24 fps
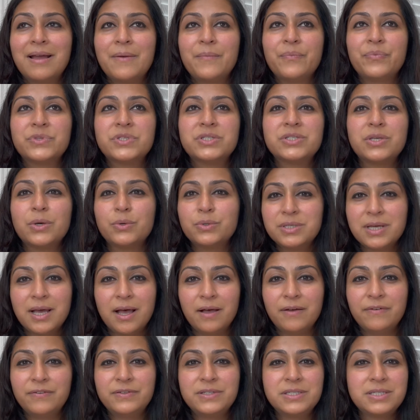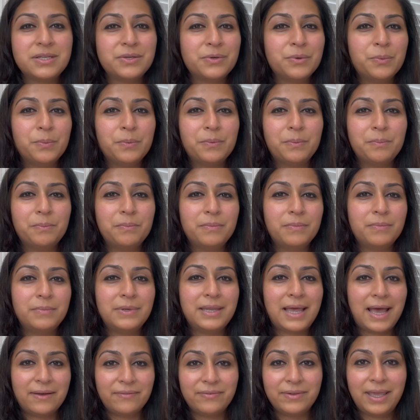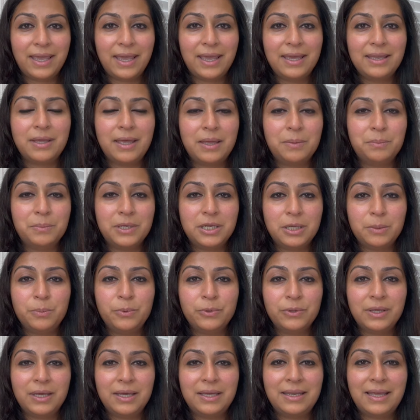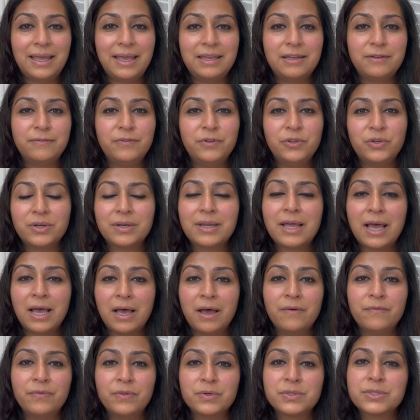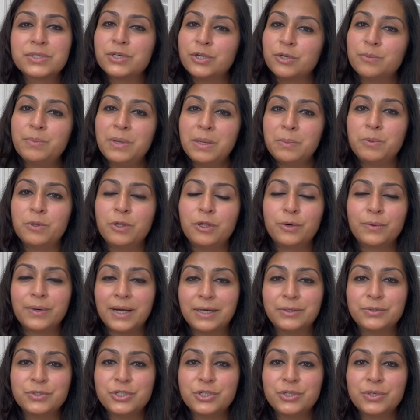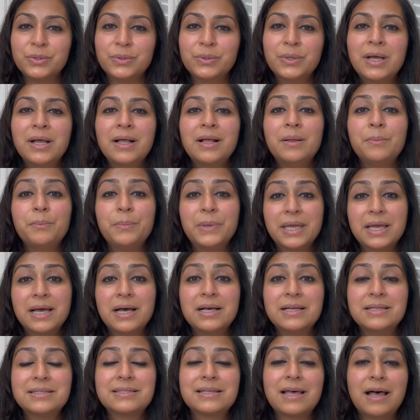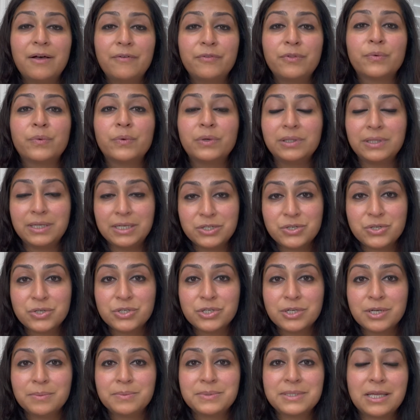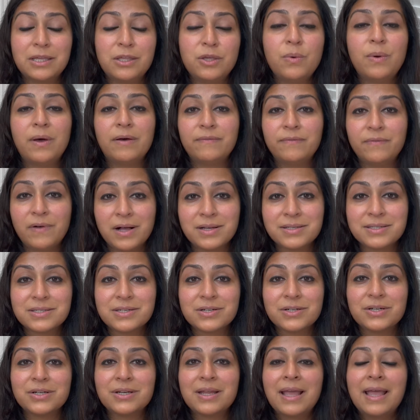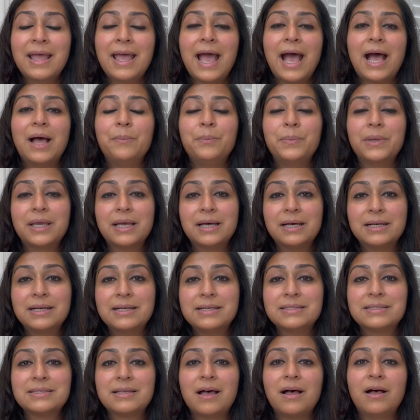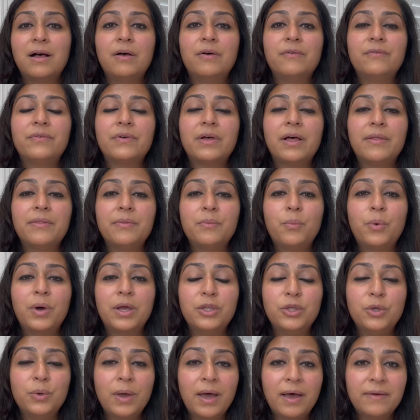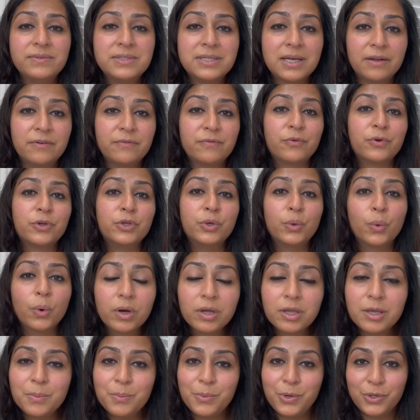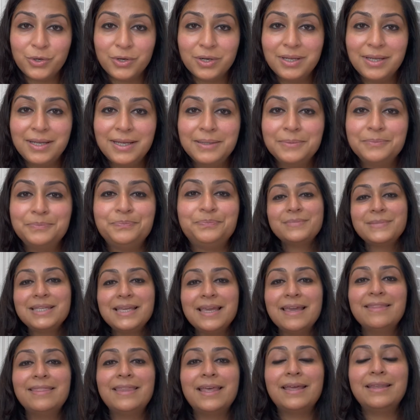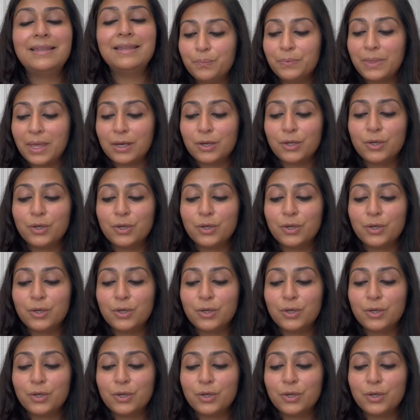so tough to navigate and manipulate. And if you didn't have those good people around you because of the relationships that you have fostered and because of what you have done for your community, then that